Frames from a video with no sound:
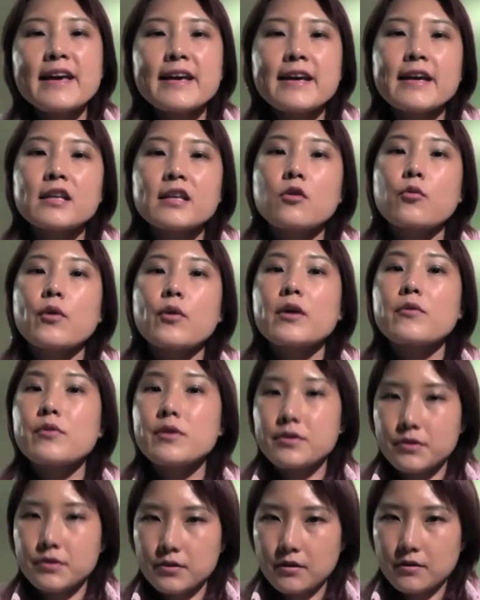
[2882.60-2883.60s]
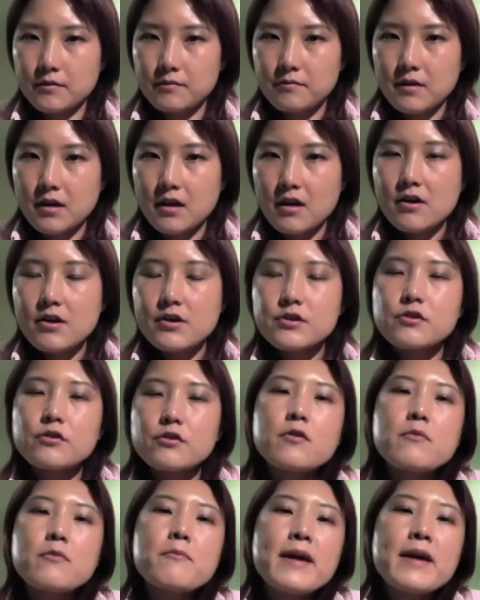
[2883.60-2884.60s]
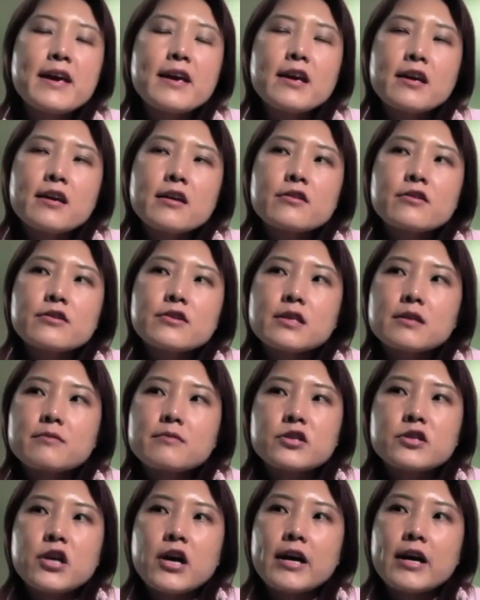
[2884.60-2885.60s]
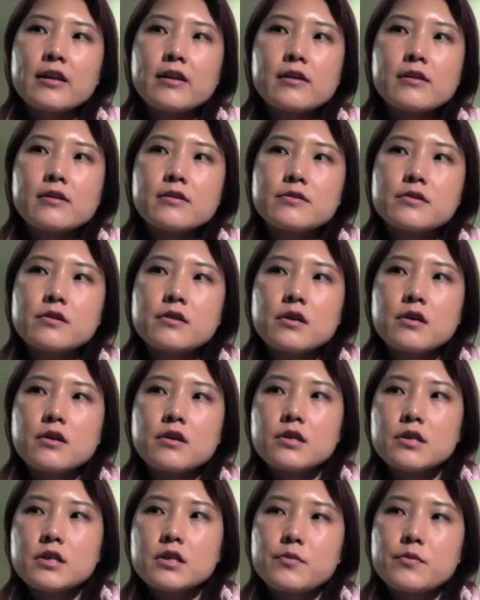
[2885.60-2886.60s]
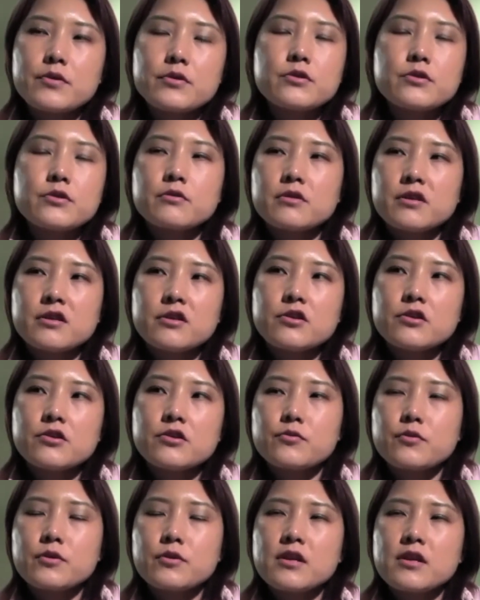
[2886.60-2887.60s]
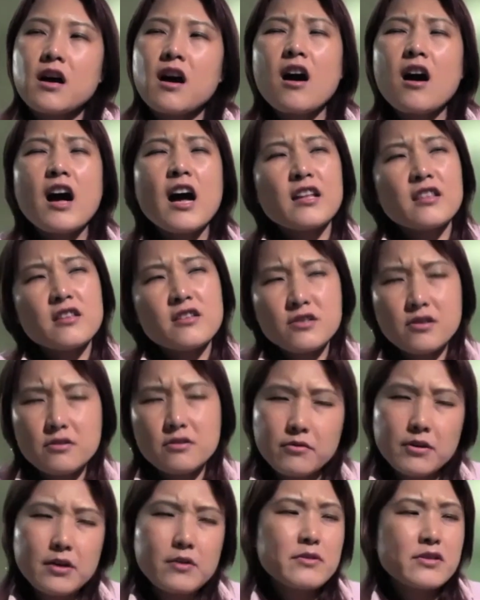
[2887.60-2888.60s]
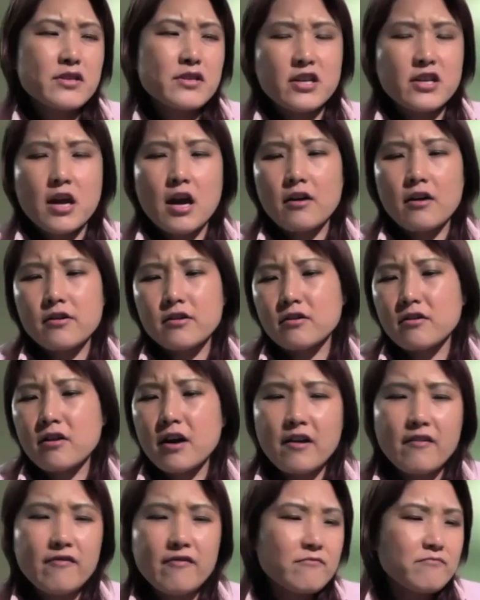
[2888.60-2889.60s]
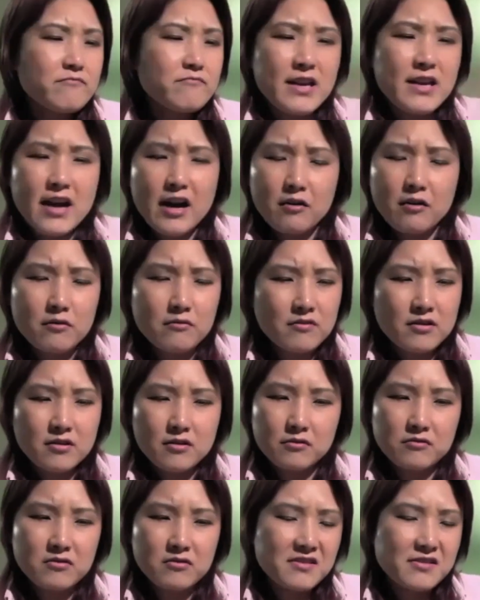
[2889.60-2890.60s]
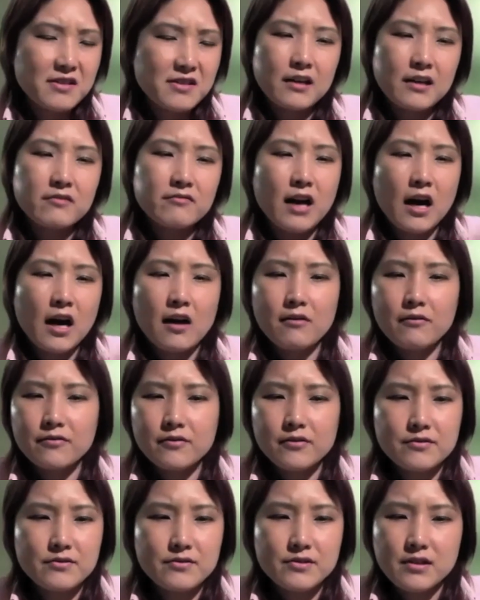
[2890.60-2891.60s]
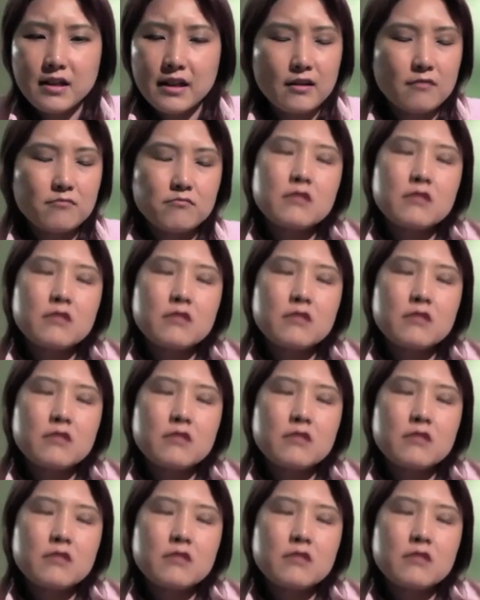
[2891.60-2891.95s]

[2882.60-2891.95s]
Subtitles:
get away with it. So you may hear some Chinese spiritual teachers will say, I disagree with Shao. I've been held, this kind of conference, like